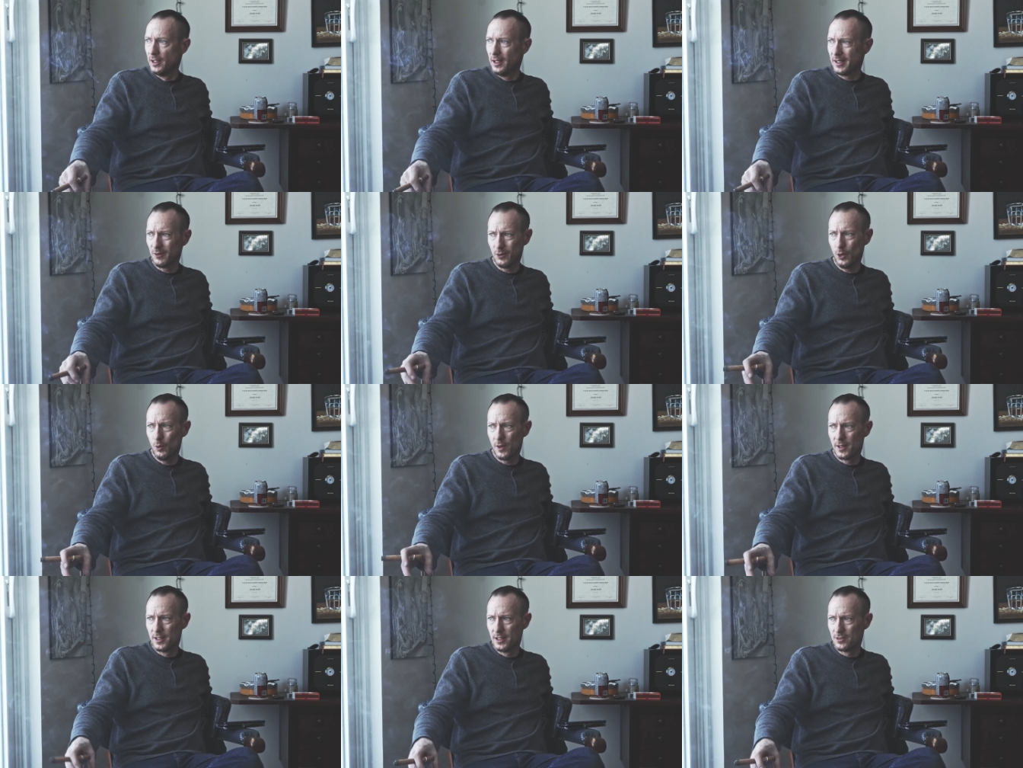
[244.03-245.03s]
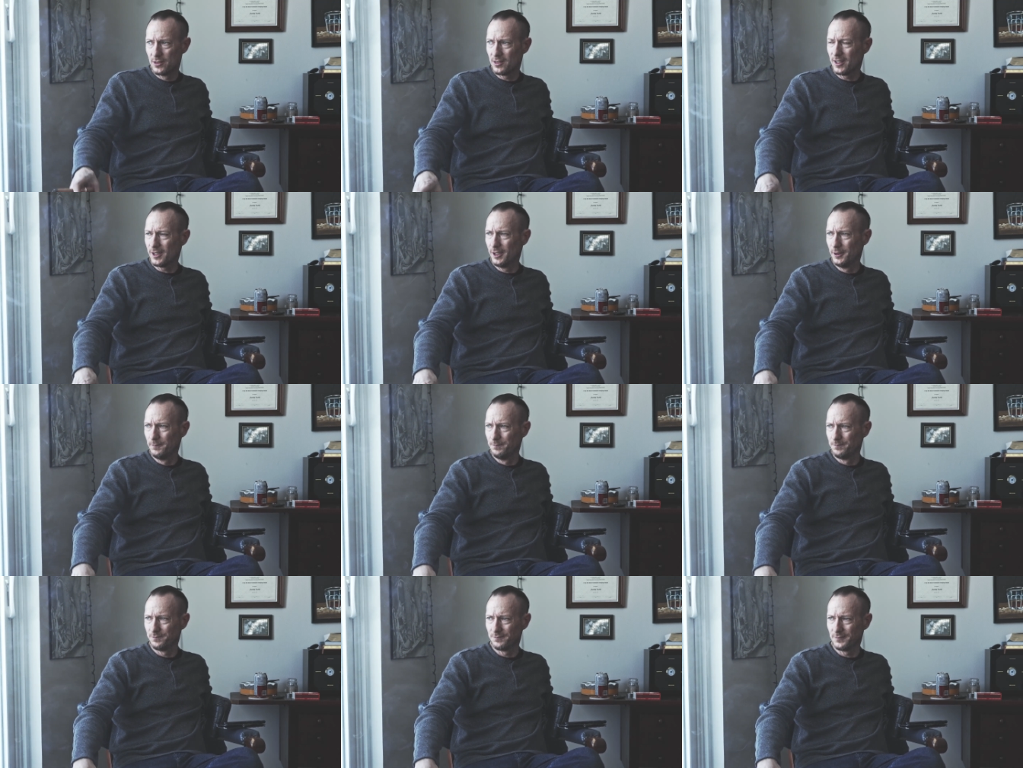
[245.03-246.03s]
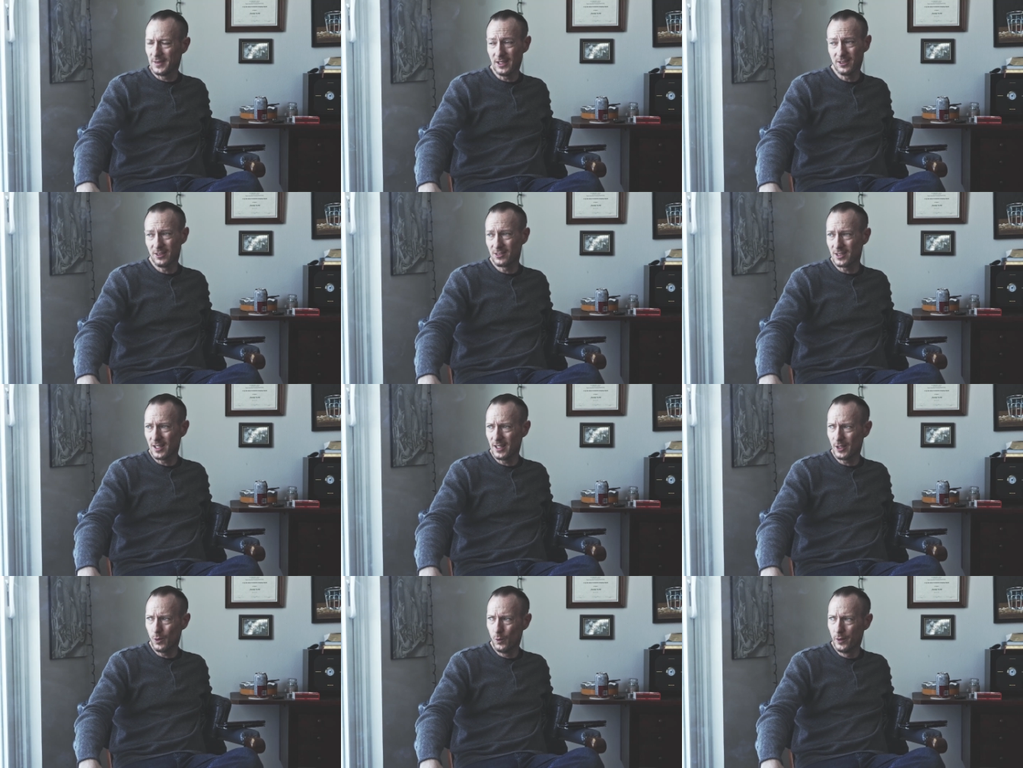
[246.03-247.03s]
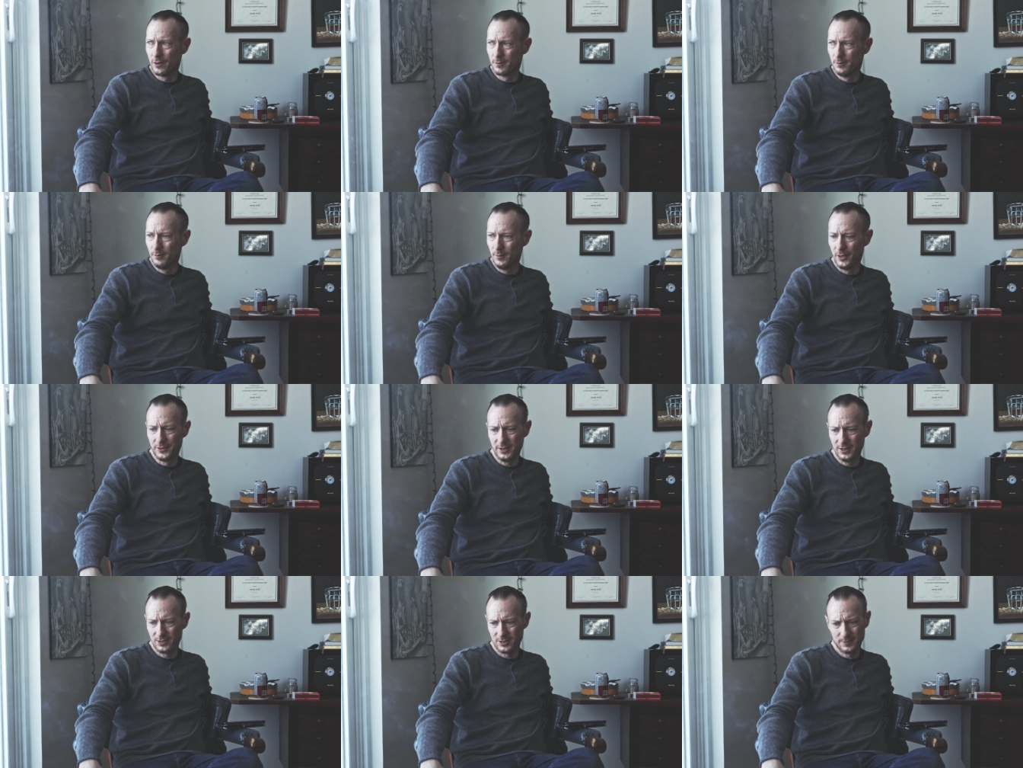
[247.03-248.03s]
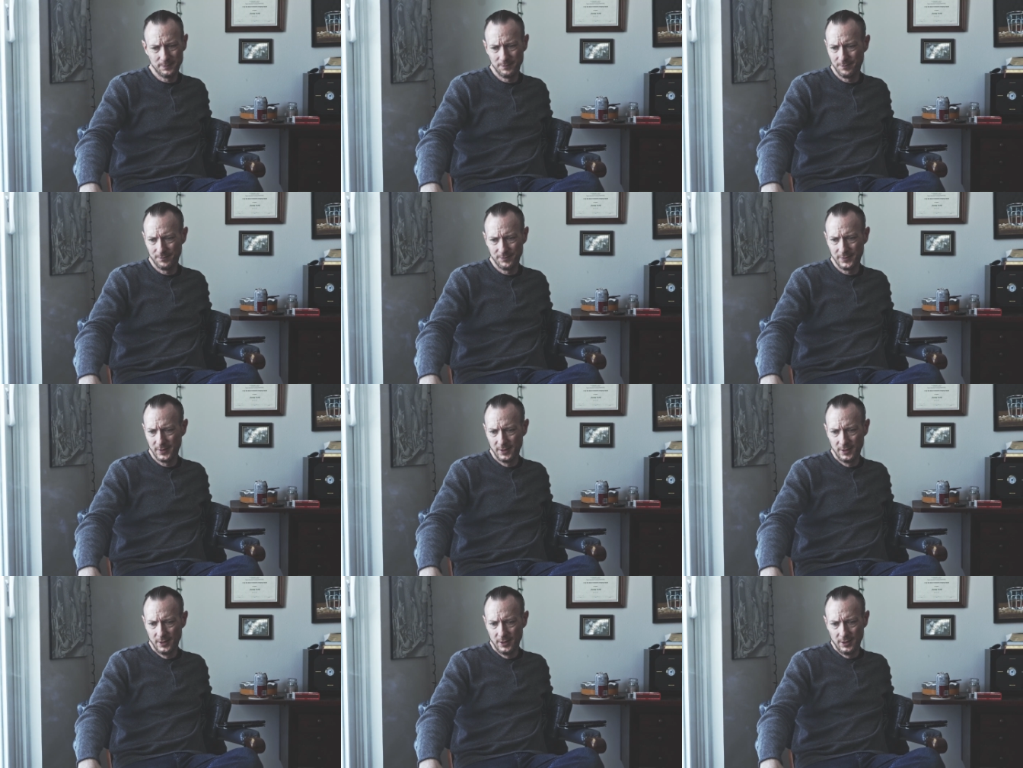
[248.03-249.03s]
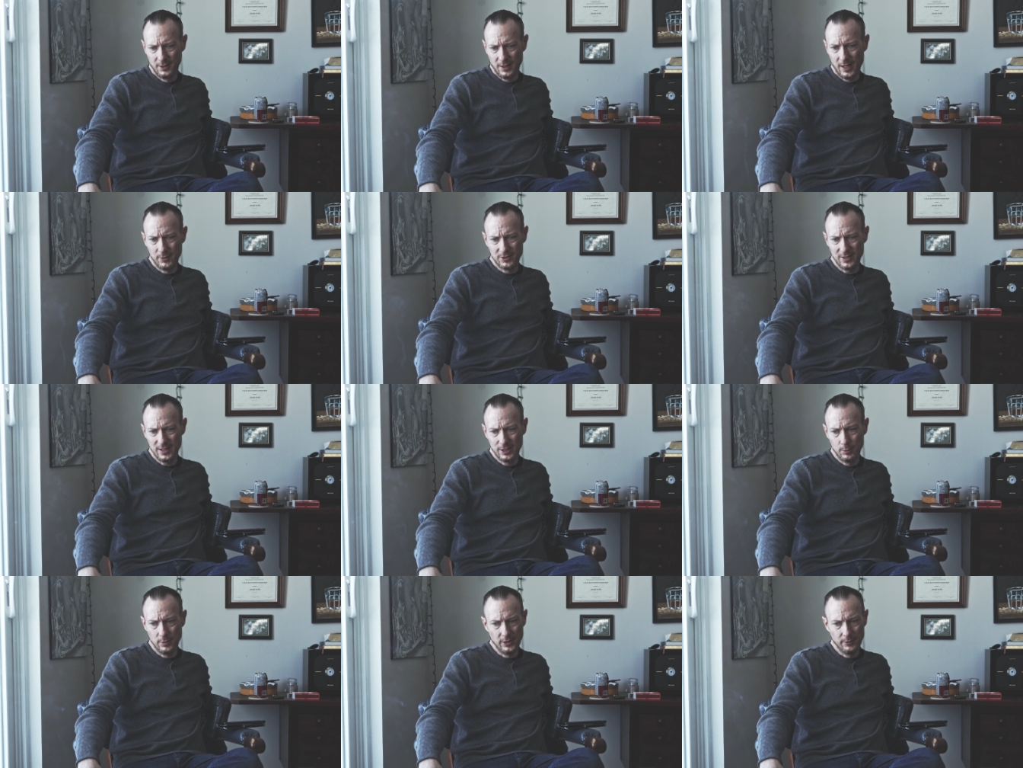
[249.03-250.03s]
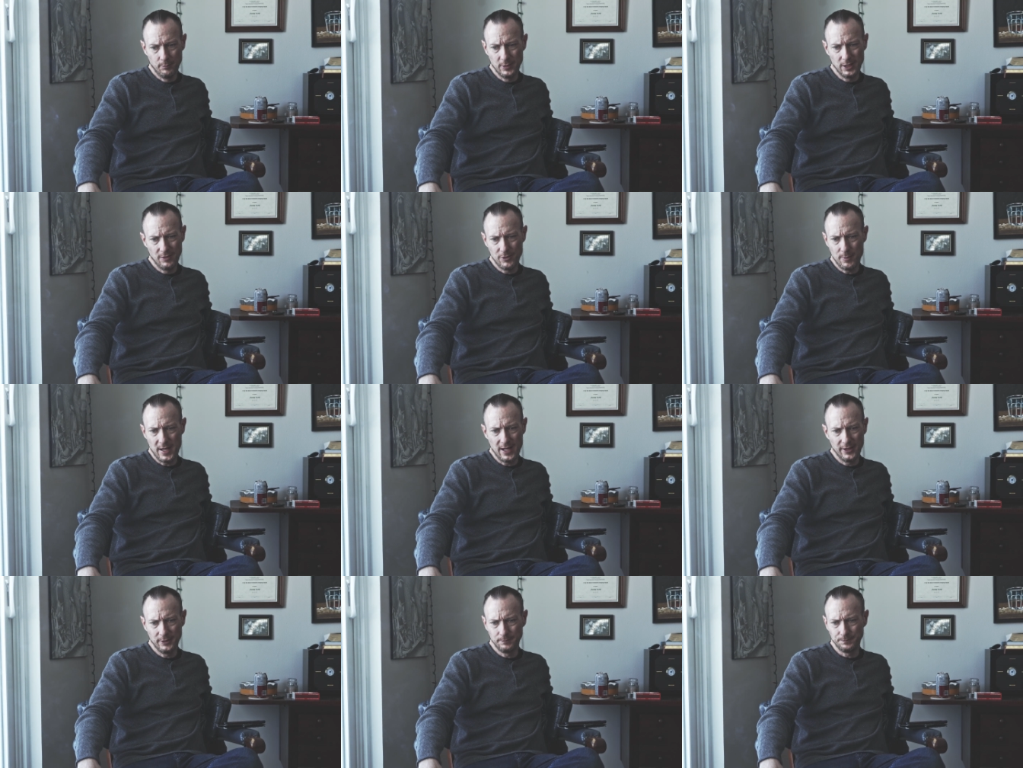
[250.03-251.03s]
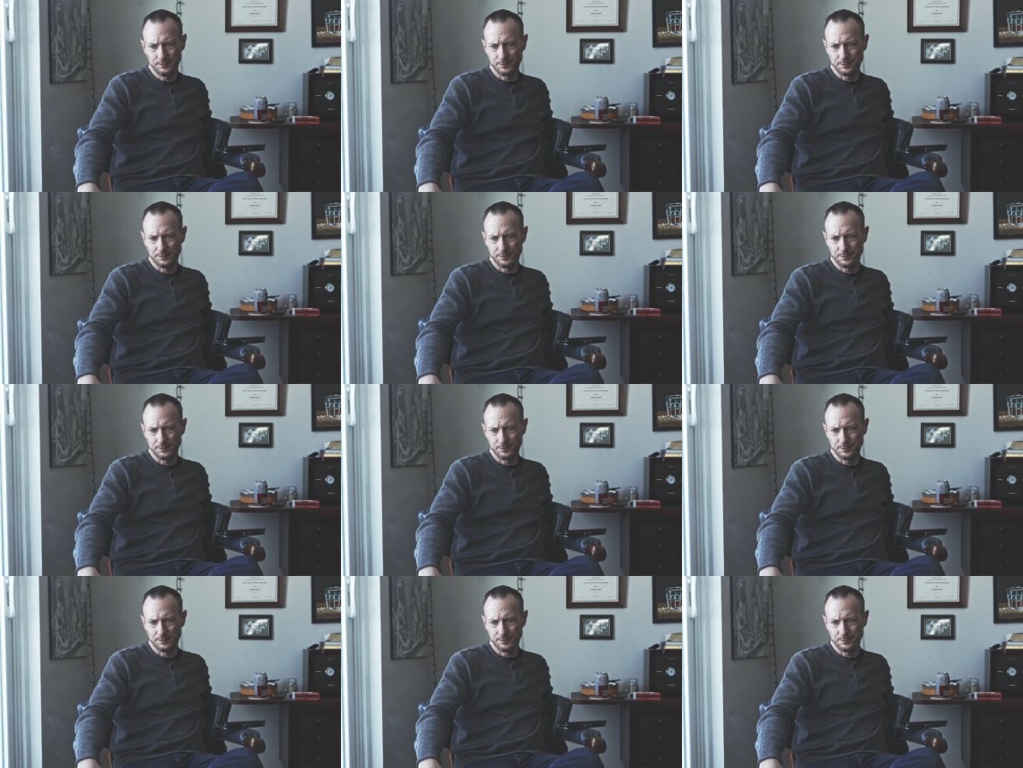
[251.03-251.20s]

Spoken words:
I don't know what it is. It's like it's kind of like a weird maltiness, I would say, in the middle of the palate.